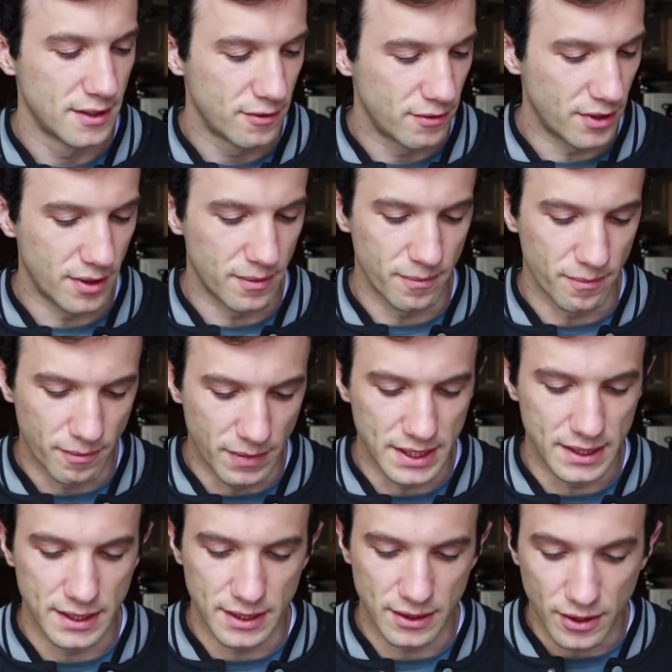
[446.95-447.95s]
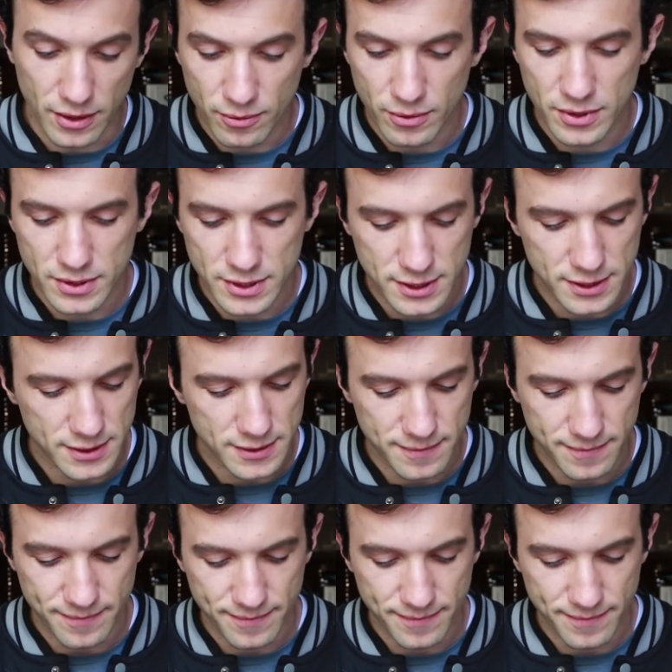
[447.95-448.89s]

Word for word: from Monday onwards.